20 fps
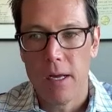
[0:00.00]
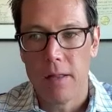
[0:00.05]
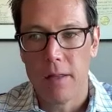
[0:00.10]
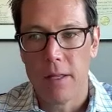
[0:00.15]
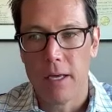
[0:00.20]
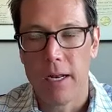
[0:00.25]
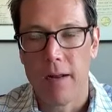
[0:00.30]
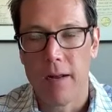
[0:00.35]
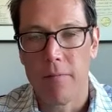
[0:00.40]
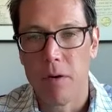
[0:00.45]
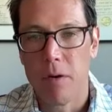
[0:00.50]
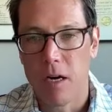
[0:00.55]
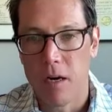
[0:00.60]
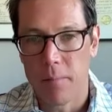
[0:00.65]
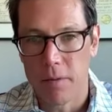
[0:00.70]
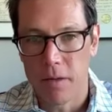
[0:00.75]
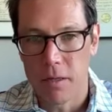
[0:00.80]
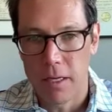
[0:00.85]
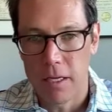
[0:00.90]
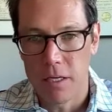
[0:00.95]
that have
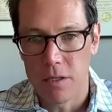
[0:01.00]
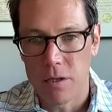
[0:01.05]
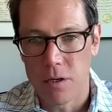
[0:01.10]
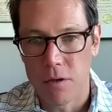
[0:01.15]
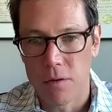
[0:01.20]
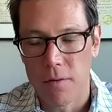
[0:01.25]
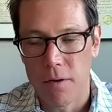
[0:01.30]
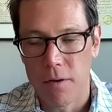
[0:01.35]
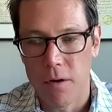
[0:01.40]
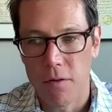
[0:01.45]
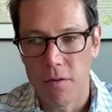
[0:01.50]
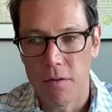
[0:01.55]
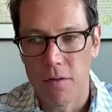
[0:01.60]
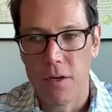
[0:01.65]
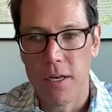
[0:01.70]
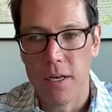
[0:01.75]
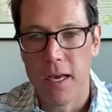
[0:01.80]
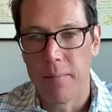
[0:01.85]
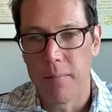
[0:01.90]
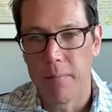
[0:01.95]
population growth,
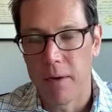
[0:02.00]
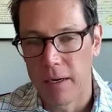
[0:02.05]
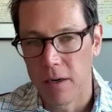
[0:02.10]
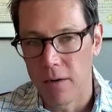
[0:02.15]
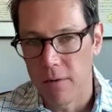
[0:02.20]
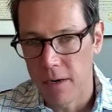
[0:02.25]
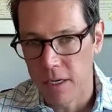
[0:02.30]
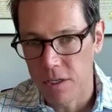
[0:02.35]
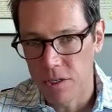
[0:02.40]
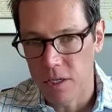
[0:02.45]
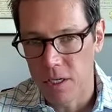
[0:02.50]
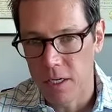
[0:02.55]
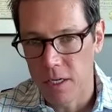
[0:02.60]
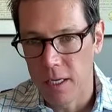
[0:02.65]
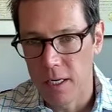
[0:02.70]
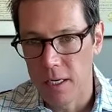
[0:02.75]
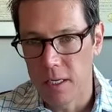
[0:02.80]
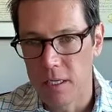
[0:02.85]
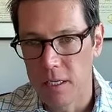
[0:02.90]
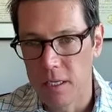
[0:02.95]
net migration
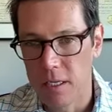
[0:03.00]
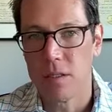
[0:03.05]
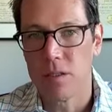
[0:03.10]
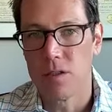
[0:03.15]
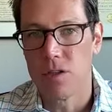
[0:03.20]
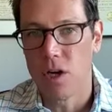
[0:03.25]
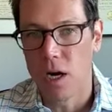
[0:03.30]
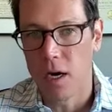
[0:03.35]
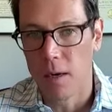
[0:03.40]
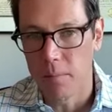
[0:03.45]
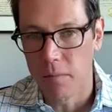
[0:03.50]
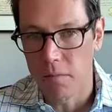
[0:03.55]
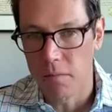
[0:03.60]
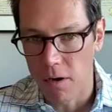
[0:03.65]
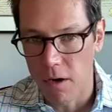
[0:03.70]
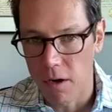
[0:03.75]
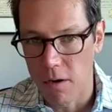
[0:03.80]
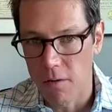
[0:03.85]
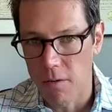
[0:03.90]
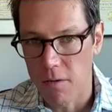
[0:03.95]
in, job
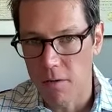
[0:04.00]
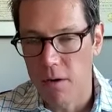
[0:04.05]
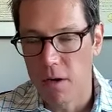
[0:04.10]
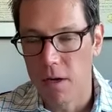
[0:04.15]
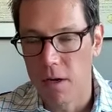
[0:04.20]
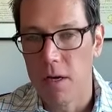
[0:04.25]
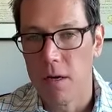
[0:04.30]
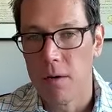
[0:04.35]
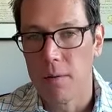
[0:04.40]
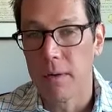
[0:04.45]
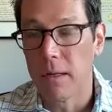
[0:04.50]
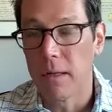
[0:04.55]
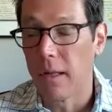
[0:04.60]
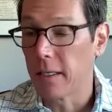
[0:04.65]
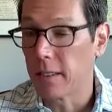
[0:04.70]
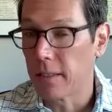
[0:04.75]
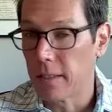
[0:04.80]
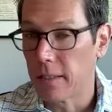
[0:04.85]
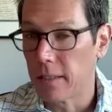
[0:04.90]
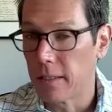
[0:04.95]
growth. We
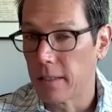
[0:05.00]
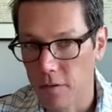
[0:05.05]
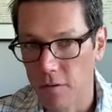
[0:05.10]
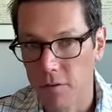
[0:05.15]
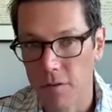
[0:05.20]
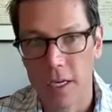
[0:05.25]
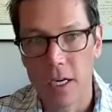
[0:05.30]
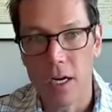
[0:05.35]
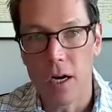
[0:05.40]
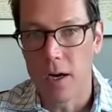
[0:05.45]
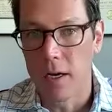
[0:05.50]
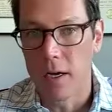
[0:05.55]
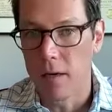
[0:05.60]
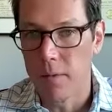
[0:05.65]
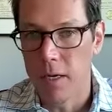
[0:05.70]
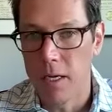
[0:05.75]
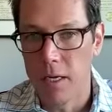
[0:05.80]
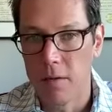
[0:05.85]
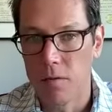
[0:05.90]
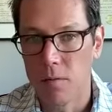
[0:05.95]
like diverse
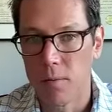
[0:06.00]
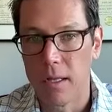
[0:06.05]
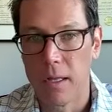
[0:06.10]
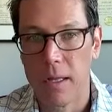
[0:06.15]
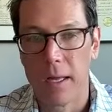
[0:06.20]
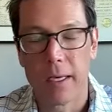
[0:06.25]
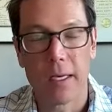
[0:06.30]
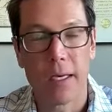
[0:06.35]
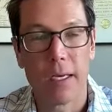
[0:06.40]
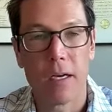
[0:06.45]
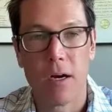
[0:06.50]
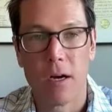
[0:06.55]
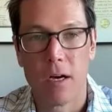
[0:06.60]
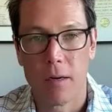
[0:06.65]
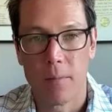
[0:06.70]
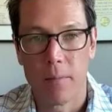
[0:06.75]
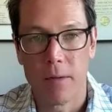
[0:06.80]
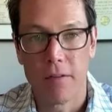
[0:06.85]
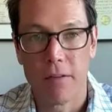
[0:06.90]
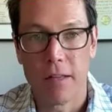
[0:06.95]
economies. We like
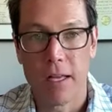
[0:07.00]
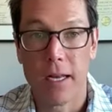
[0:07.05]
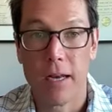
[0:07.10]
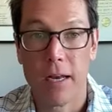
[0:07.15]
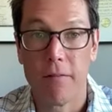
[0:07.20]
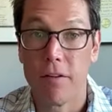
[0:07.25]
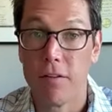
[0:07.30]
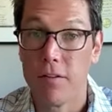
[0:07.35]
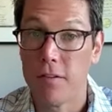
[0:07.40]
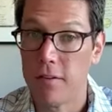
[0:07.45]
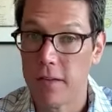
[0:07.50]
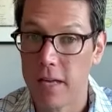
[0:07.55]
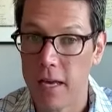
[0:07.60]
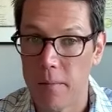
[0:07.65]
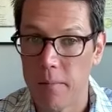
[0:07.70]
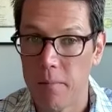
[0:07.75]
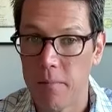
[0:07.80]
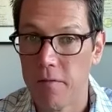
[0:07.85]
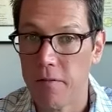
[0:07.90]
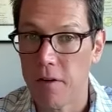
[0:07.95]
economies that have a
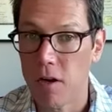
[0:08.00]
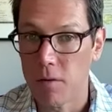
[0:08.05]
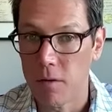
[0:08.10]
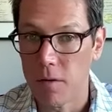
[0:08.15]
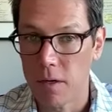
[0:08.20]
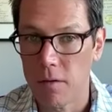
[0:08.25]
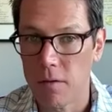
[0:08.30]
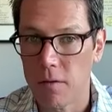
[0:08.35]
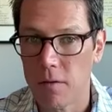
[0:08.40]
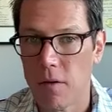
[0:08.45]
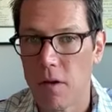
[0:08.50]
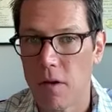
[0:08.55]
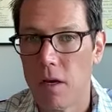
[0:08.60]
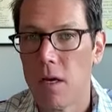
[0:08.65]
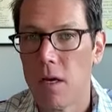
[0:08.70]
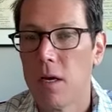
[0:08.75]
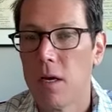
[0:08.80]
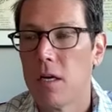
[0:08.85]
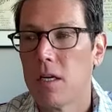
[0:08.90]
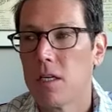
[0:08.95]
STEM focus.
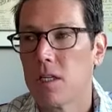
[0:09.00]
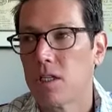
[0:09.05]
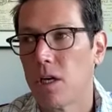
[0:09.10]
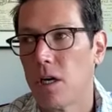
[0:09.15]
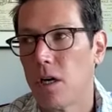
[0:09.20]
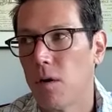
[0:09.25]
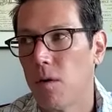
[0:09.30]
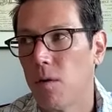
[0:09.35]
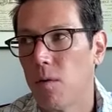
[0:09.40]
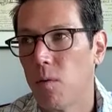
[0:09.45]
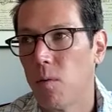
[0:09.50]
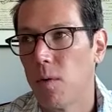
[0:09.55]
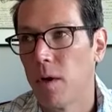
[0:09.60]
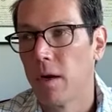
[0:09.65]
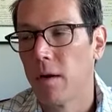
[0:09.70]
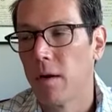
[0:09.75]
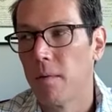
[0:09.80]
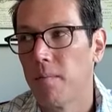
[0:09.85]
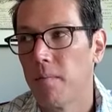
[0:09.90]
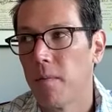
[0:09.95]
So
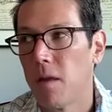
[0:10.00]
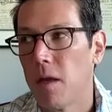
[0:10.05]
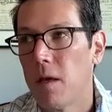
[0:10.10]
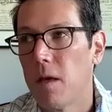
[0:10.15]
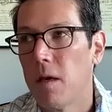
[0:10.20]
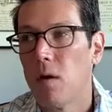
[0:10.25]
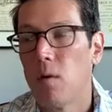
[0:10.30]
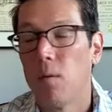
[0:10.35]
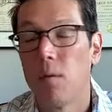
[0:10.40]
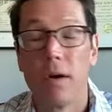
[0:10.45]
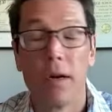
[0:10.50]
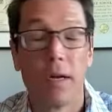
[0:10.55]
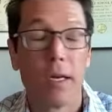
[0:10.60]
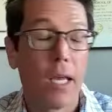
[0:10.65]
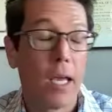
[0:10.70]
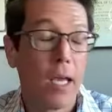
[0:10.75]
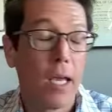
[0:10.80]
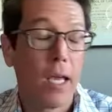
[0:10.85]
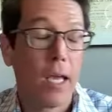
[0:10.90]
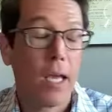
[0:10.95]
we're we're in
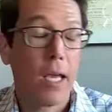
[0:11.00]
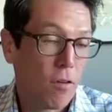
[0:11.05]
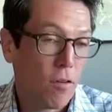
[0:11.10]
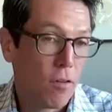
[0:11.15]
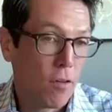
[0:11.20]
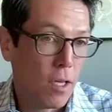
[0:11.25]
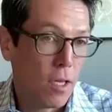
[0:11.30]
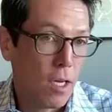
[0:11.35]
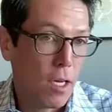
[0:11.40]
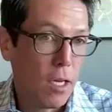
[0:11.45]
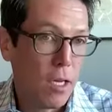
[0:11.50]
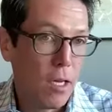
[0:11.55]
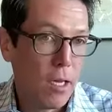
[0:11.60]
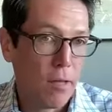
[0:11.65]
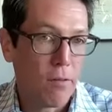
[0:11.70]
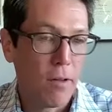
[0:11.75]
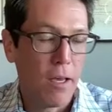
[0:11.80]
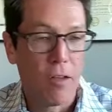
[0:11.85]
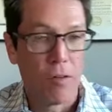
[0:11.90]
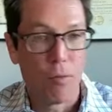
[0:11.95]
Kansas City,
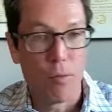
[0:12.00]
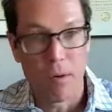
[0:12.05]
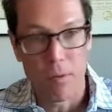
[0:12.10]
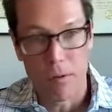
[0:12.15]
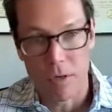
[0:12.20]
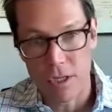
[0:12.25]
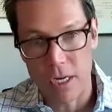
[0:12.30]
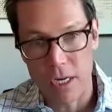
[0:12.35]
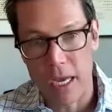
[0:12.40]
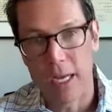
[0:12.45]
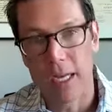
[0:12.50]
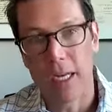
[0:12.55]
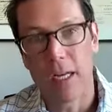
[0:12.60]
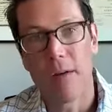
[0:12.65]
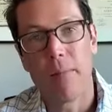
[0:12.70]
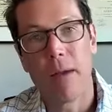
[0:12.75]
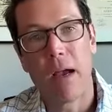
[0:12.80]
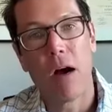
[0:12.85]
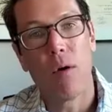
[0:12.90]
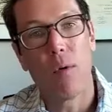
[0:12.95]
as, as we were chatting
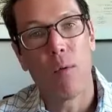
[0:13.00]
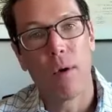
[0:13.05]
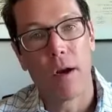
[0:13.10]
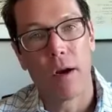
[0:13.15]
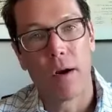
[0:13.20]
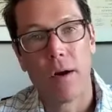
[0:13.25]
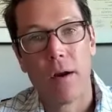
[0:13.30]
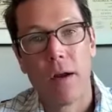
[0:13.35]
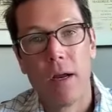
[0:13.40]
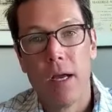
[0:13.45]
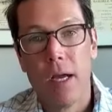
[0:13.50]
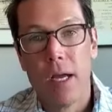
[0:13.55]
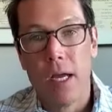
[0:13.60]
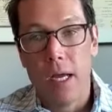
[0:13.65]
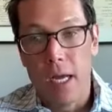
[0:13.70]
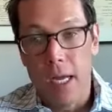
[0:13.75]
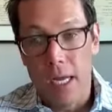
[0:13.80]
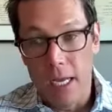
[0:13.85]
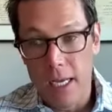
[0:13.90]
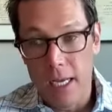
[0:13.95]
about. We're
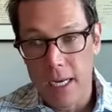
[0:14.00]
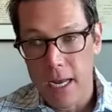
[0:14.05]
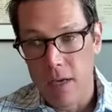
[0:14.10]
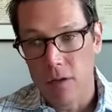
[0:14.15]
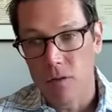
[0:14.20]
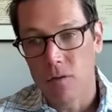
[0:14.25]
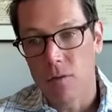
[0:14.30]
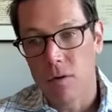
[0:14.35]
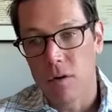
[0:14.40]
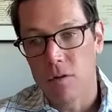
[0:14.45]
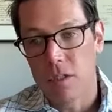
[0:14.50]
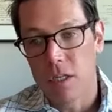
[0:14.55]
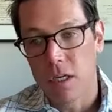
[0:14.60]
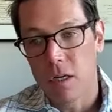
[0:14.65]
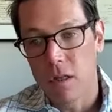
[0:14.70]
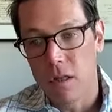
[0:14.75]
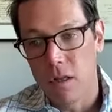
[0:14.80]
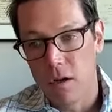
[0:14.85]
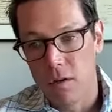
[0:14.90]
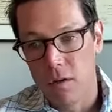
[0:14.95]
in escrow to
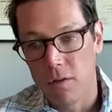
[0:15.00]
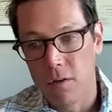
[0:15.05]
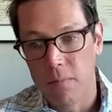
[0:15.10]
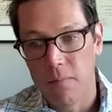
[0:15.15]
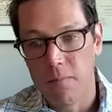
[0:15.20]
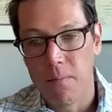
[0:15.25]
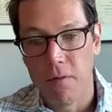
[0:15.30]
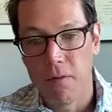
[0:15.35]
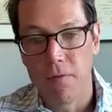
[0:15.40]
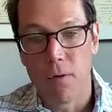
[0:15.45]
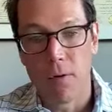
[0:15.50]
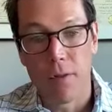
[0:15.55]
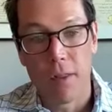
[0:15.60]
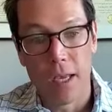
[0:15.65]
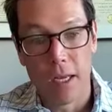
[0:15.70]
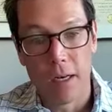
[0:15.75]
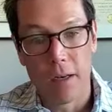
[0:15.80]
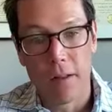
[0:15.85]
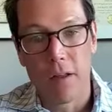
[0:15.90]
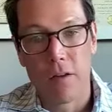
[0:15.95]
close before the
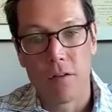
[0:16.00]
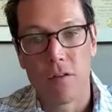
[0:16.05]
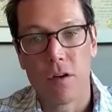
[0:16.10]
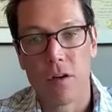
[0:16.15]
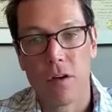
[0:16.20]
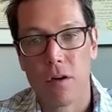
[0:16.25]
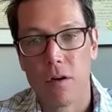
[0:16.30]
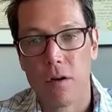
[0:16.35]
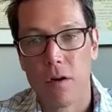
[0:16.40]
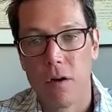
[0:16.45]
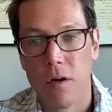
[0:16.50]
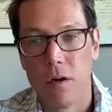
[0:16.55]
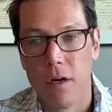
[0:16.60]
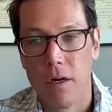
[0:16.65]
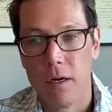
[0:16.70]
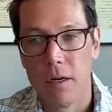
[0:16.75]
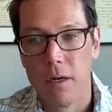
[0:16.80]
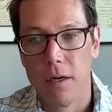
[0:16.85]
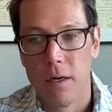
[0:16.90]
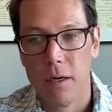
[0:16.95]
end of this year
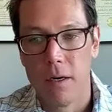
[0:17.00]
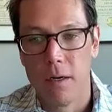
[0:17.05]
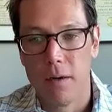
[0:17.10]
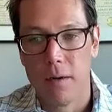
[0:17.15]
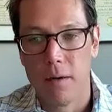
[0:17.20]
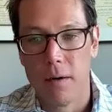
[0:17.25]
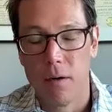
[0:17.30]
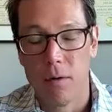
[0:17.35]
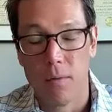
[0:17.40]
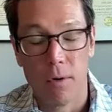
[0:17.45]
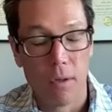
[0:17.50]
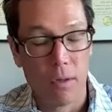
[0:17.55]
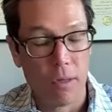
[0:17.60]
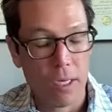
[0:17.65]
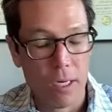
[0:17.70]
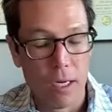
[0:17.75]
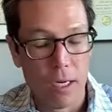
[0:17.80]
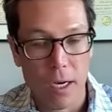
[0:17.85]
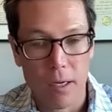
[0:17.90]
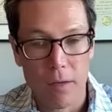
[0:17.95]
on uh, a really
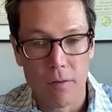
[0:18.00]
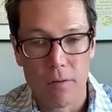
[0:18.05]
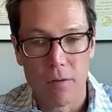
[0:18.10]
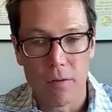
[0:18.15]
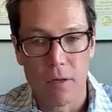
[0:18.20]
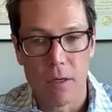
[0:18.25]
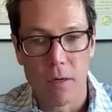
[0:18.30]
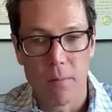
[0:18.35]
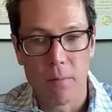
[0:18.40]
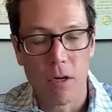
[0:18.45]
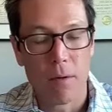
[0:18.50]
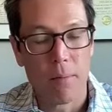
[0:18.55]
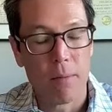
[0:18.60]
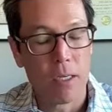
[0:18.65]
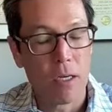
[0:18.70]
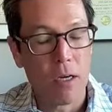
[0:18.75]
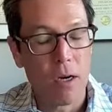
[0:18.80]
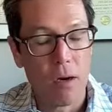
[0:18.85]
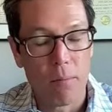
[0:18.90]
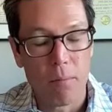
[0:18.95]
nice uh,
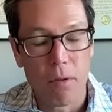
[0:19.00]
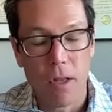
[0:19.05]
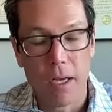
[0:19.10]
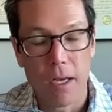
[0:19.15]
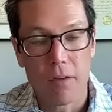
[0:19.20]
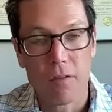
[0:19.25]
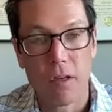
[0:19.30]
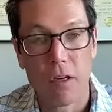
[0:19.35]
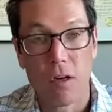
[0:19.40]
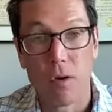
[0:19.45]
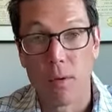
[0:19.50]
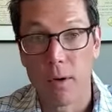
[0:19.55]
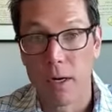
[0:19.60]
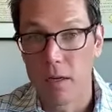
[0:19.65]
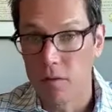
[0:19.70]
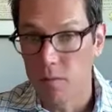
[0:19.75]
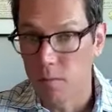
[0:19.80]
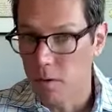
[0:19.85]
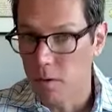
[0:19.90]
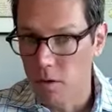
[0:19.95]
apartment complex in
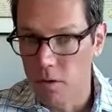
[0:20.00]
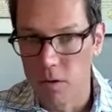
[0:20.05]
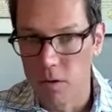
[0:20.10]
Greensboro,